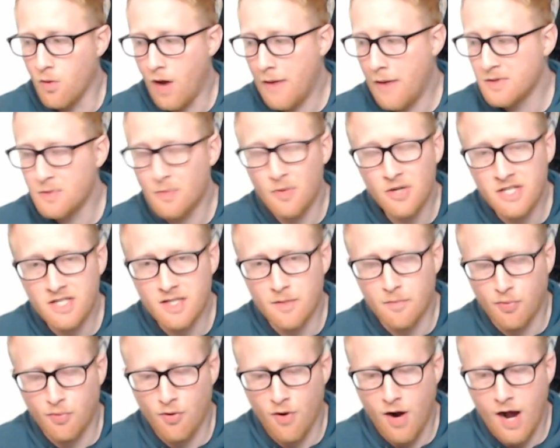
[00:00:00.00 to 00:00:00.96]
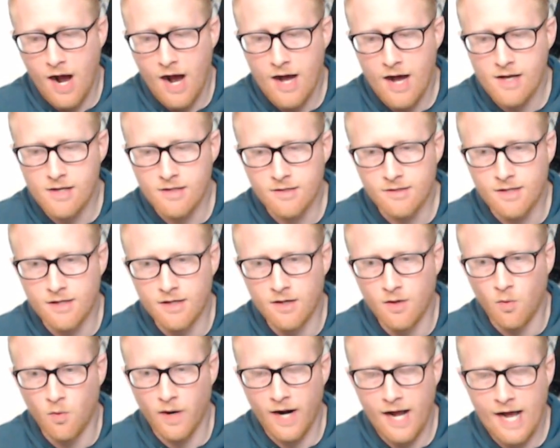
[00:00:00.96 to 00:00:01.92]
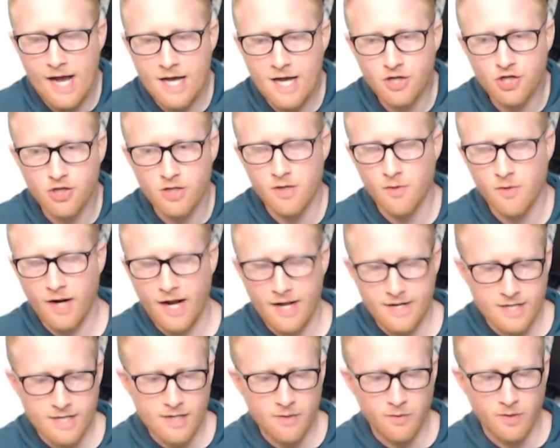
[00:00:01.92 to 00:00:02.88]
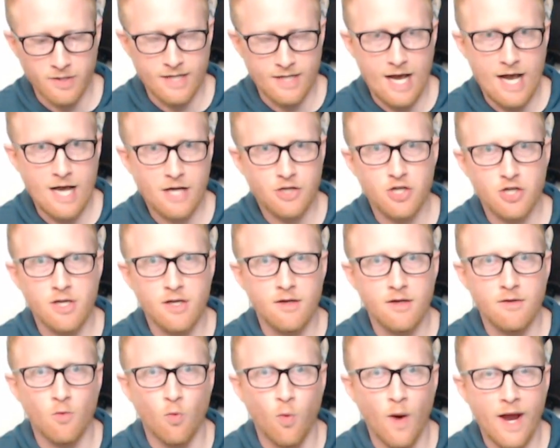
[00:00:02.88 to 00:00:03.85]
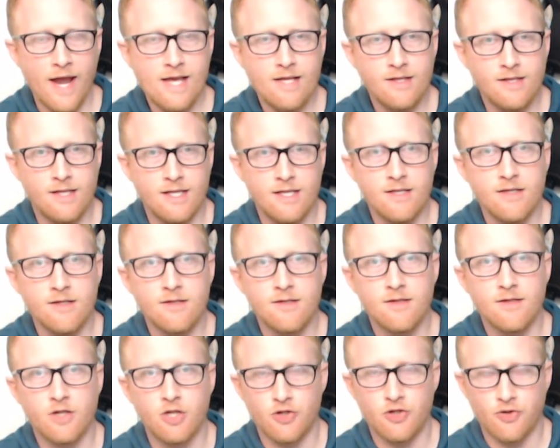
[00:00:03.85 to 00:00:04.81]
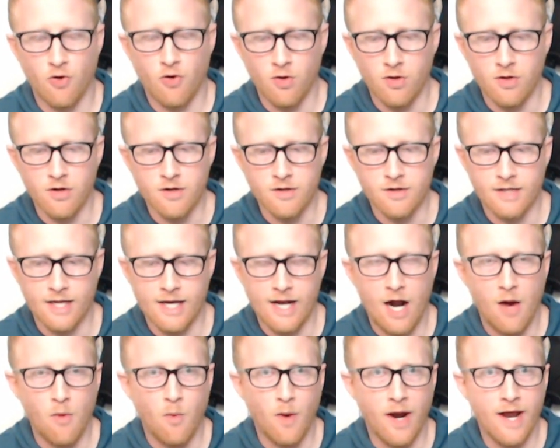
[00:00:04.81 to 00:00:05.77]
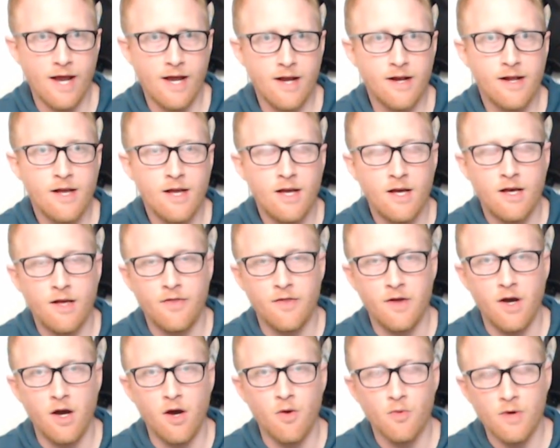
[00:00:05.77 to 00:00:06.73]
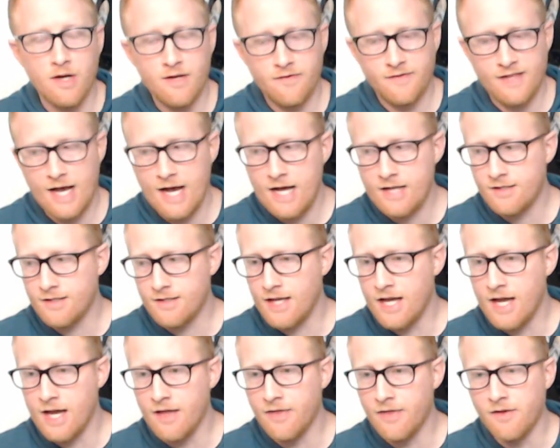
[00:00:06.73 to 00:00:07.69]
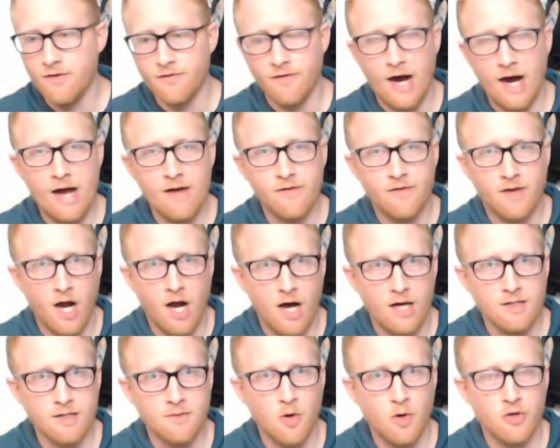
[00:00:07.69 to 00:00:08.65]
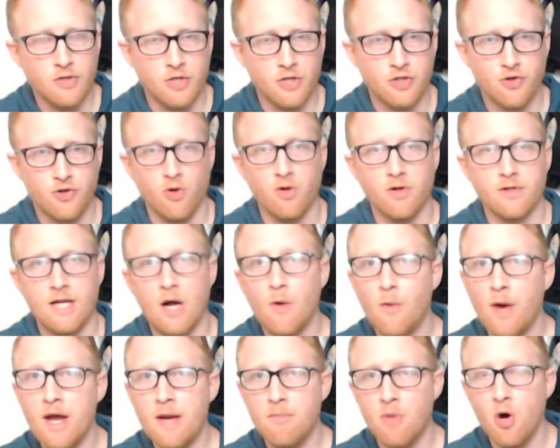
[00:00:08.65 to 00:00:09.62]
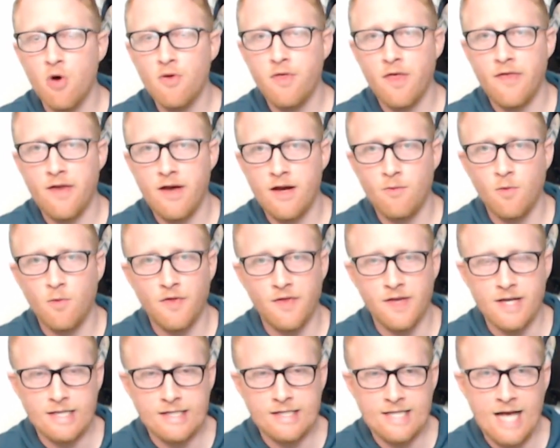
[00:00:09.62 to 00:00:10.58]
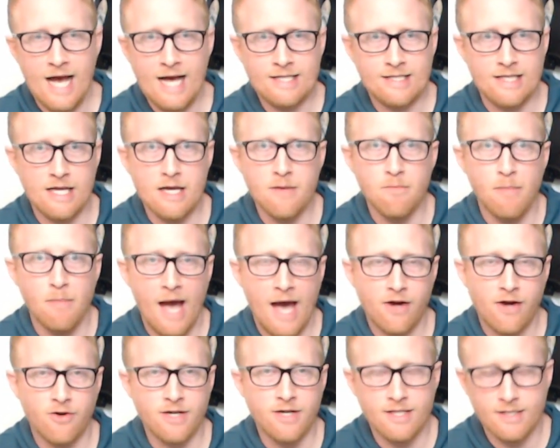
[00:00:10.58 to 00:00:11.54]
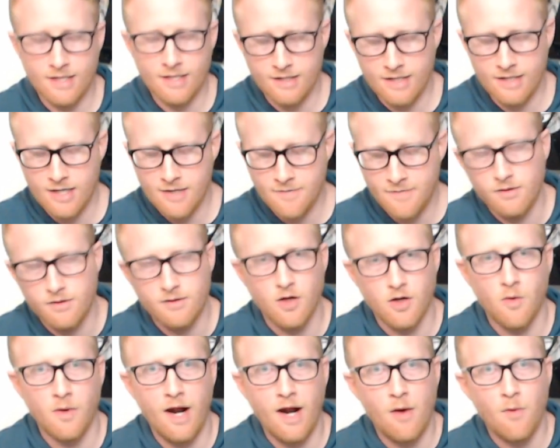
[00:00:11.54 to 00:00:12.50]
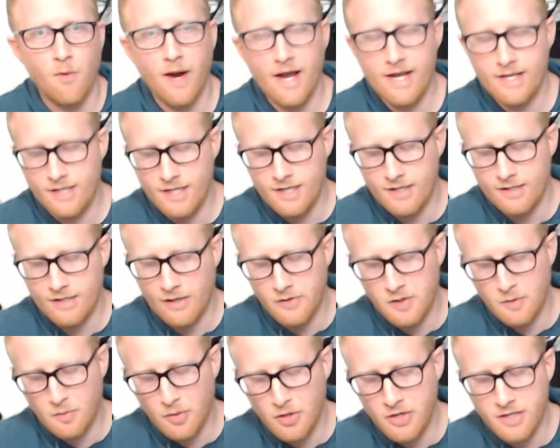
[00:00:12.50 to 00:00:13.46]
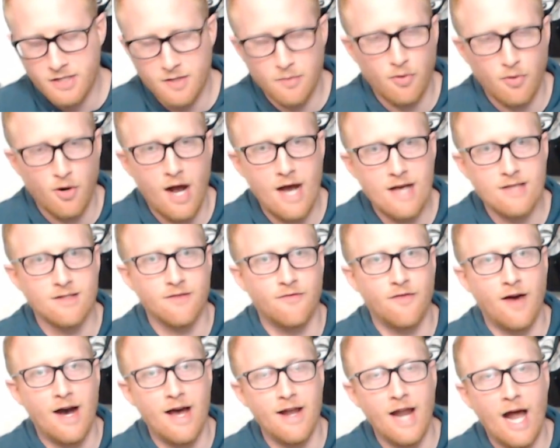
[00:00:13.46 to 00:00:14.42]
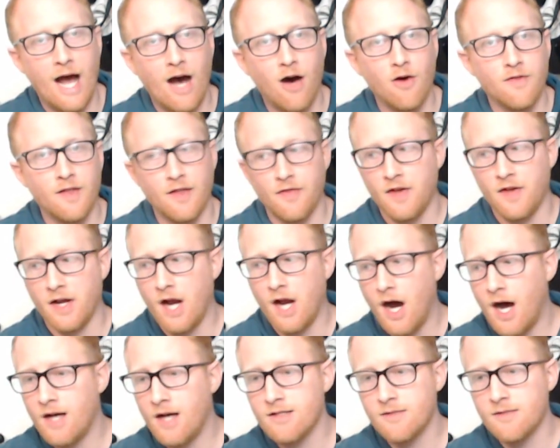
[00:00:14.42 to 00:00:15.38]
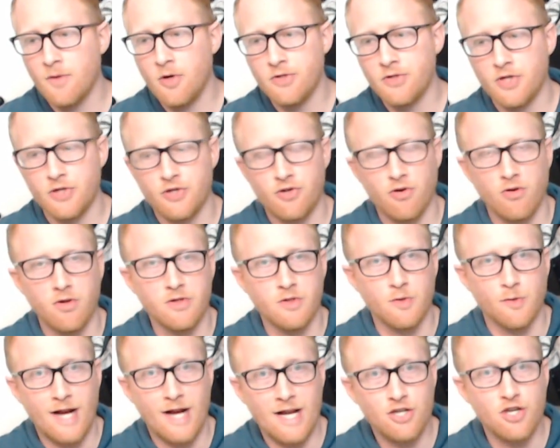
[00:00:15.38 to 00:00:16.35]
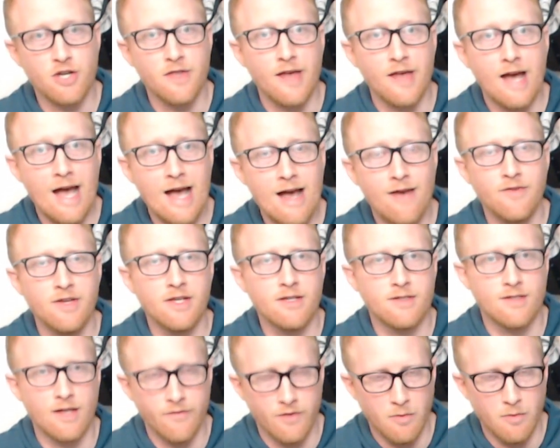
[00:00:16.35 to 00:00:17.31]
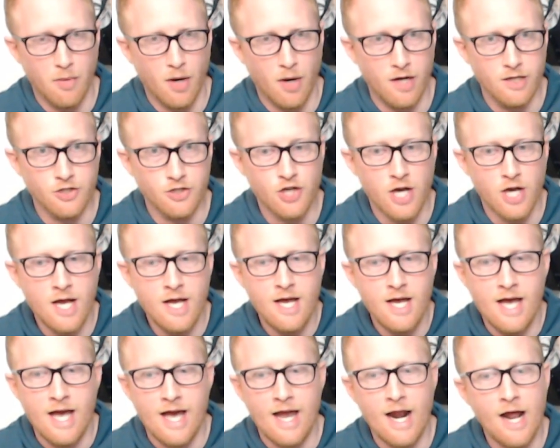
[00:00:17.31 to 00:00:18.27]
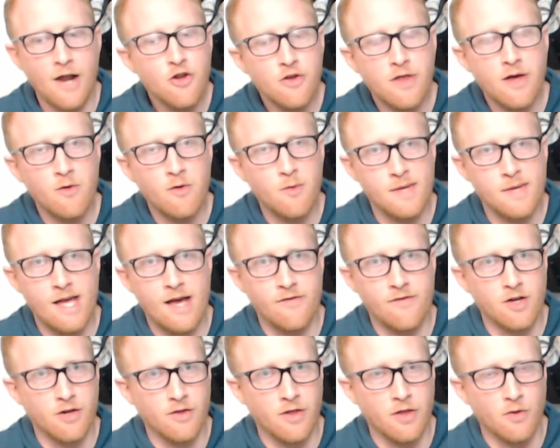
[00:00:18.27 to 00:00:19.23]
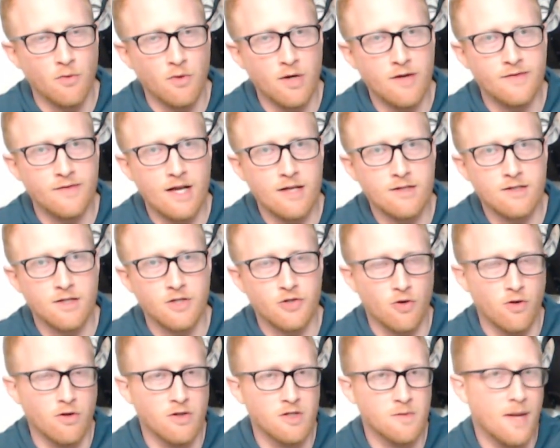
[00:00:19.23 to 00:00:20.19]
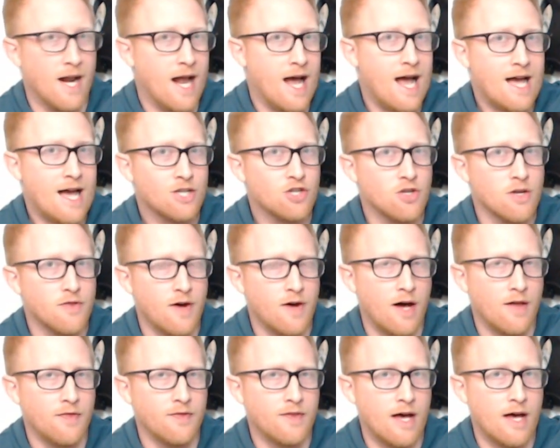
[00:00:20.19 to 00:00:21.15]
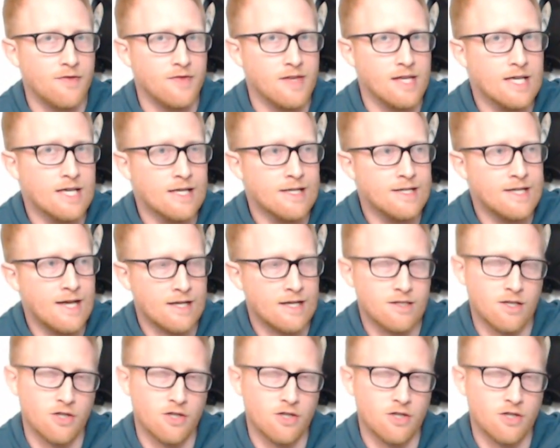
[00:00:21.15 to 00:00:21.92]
was pretty surprised when what I did was I actually weighed these controllers, and I weighed the Rift S and the Vive Cosmos controllers. I weighed both of them with the exact same batteries in them. So when I weighed these, I was pretty surprised to find out that the Cosmos controllers were actually the heaviest of the bunch. And I knew they would be heavier than the Rift S controllers, but I actually thought that the Index